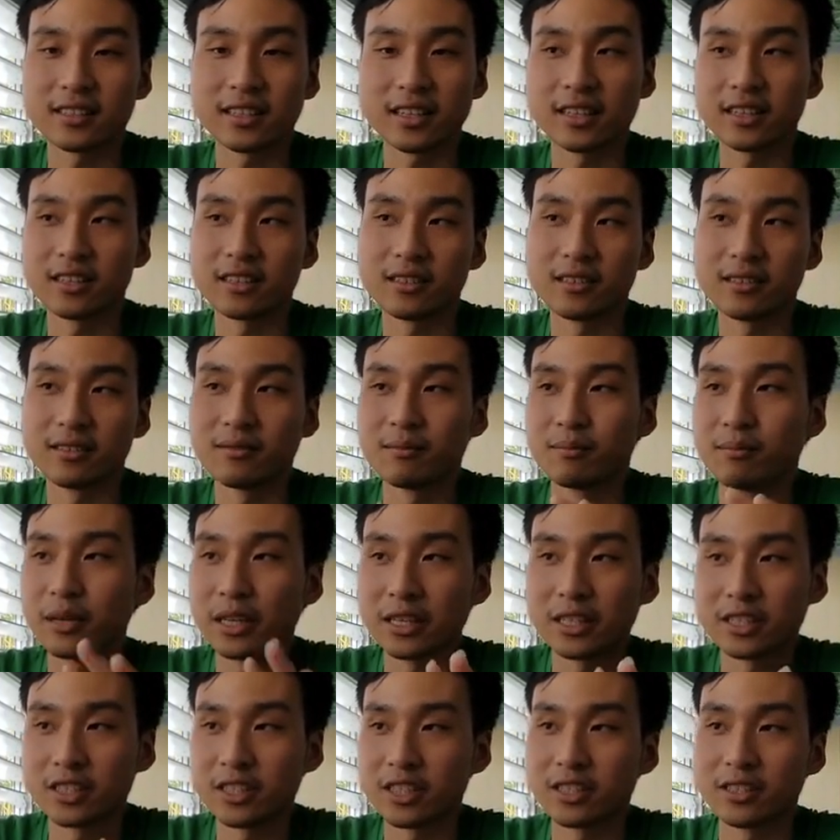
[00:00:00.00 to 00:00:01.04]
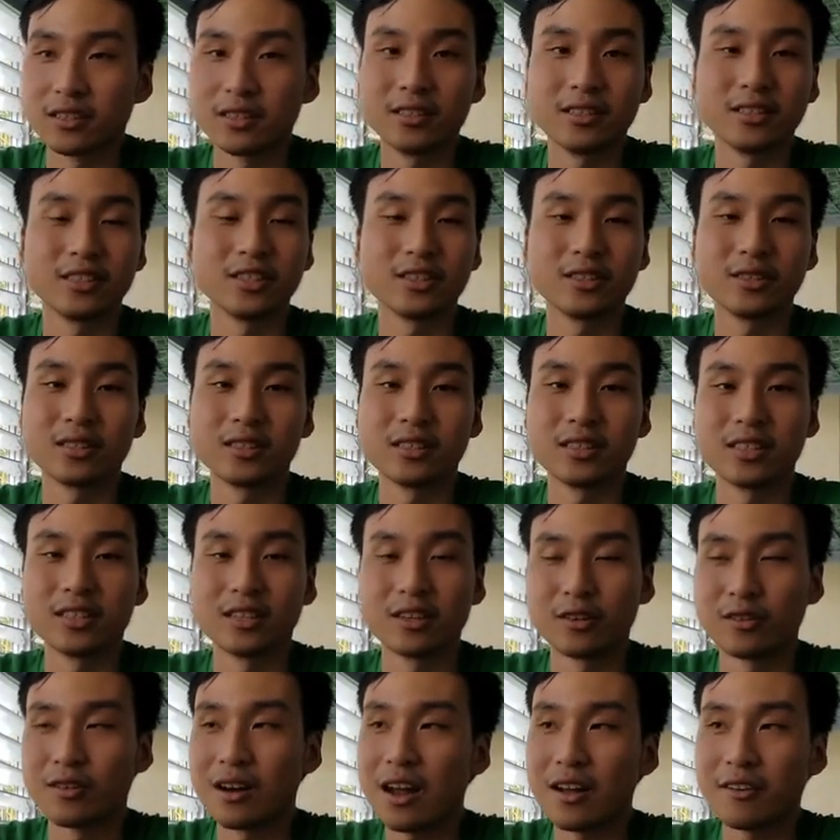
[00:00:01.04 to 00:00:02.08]
like your pictures, your little
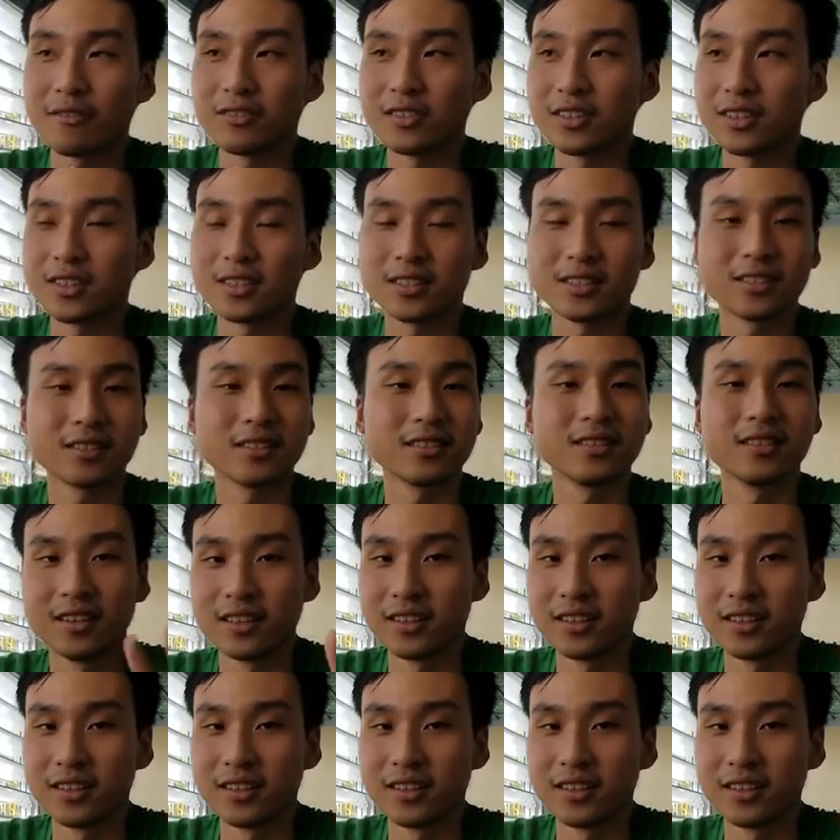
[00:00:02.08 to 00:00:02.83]
graphics